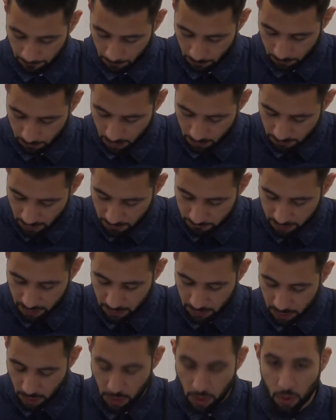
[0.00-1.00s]
The Imam
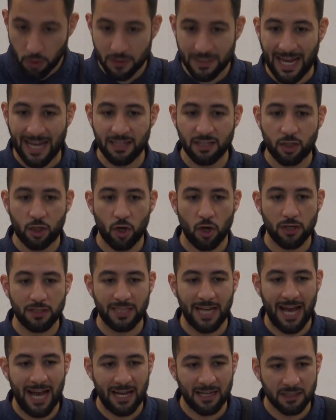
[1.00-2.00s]
continues, and God
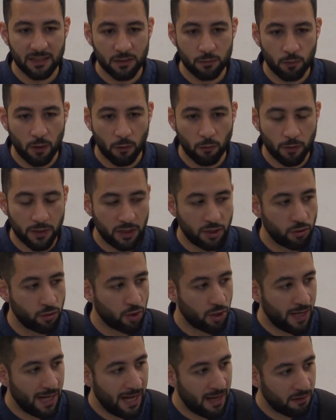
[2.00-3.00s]
has what we do
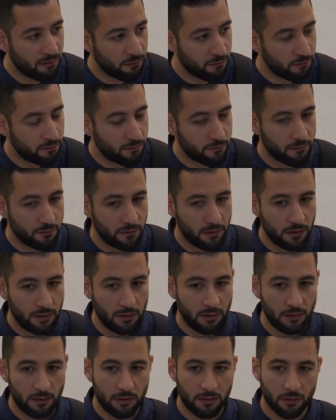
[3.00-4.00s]
not have.
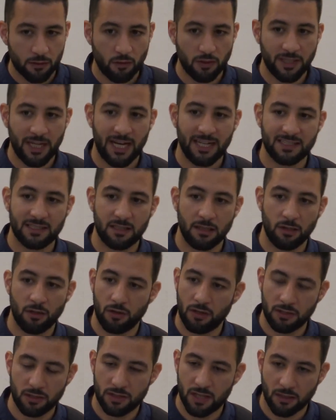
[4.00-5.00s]
God has the
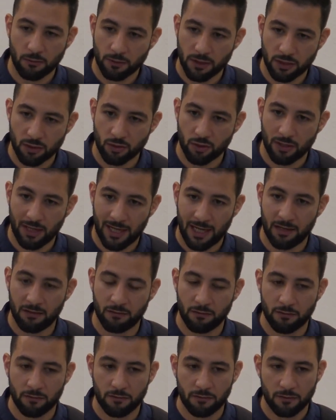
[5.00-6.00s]
knowledge that we do not
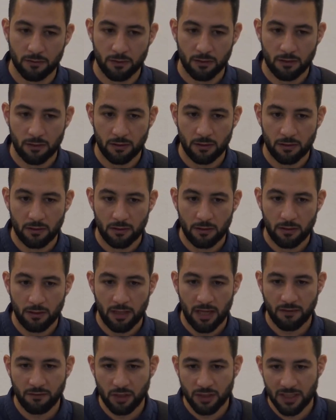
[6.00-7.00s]
have.
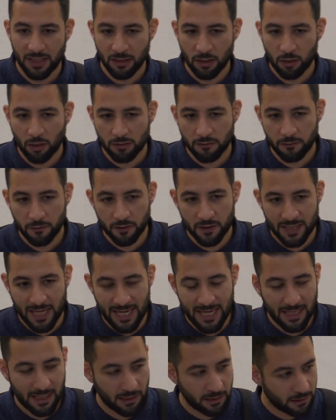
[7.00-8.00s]
Have you seen God
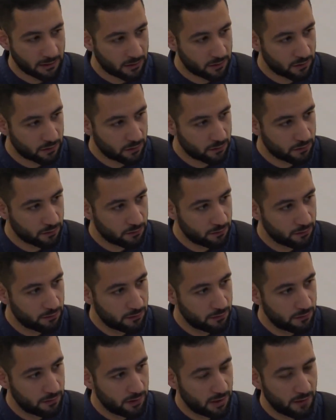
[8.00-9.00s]
forsaken us?
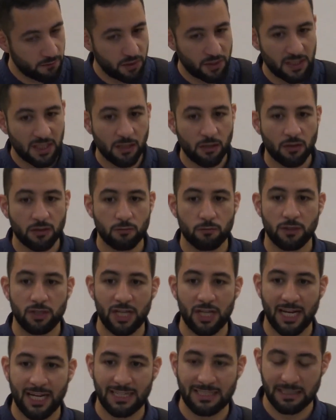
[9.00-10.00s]
Have you seen God
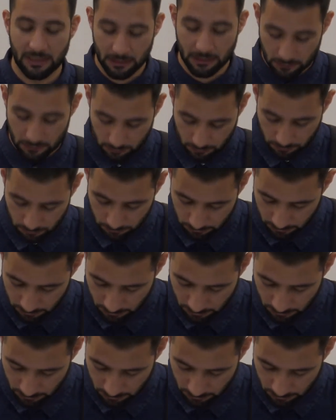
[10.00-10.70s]
rejected us?